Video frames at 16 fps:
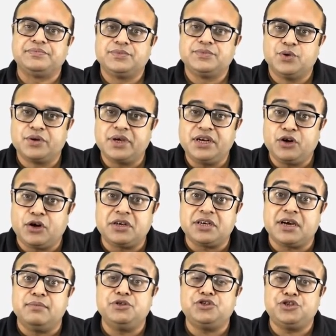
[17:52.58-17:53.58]
Okay, not
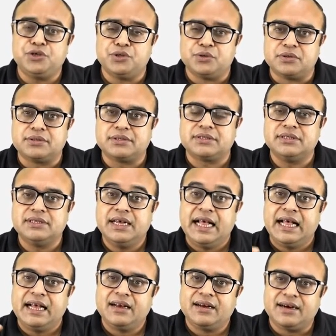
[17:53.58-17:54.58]
commissures,
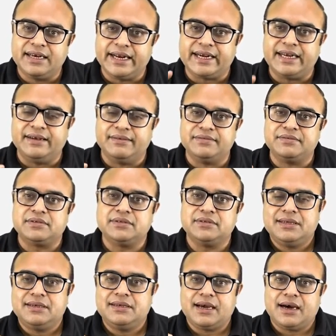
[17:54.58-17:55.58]
connectives.
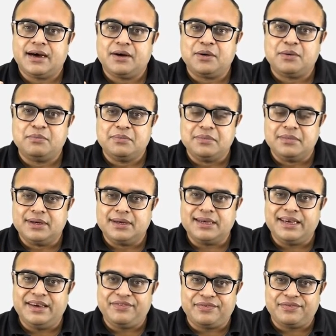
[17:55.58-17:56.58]
Now,
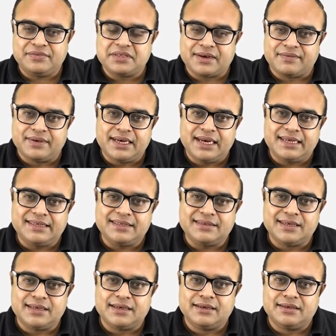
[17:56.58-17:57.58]
if someone has
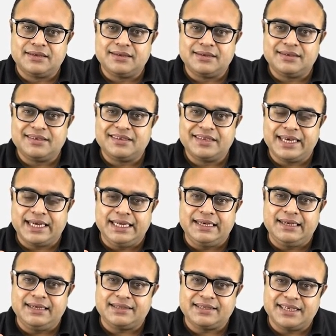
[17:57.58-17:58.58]

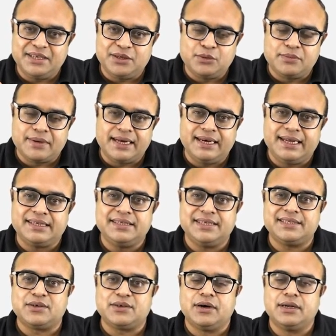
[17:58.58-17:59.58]
really listened to my
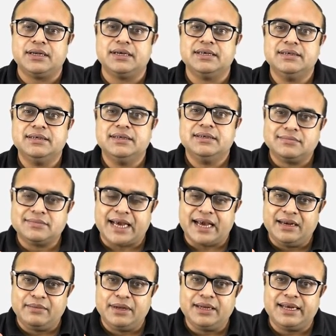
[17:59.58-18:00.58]
lectures on
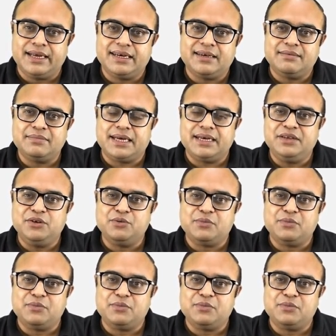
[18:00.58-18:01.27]
animal kingdom, then you